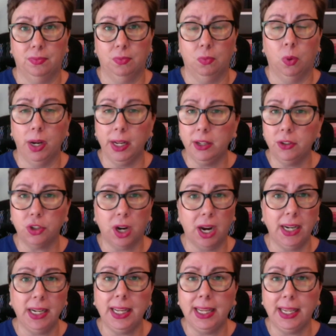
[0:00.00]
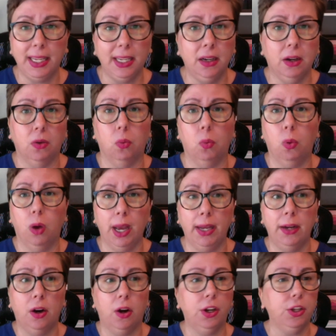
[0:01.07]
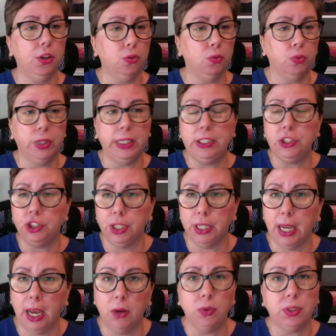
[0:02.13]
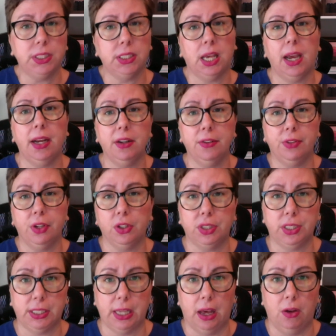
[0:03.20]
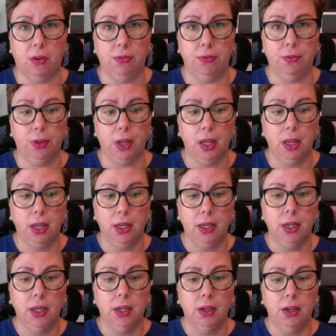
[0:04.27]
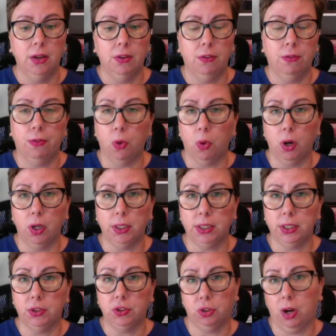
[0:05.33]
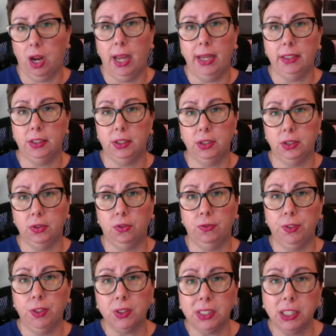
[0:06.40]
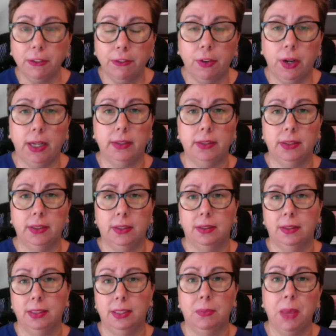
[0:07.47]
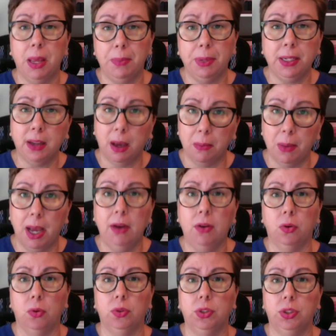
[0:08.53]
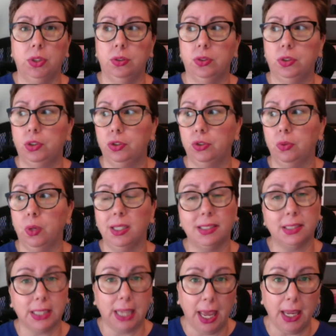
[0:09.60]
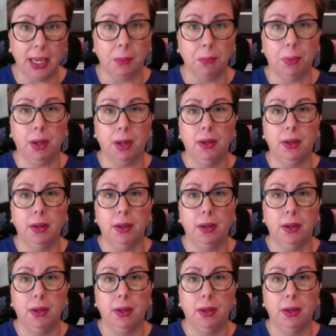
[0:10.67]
What are you trying to heal? What are you reaching outside of yourself for, to try to feel different, to maybe numb out, to escape?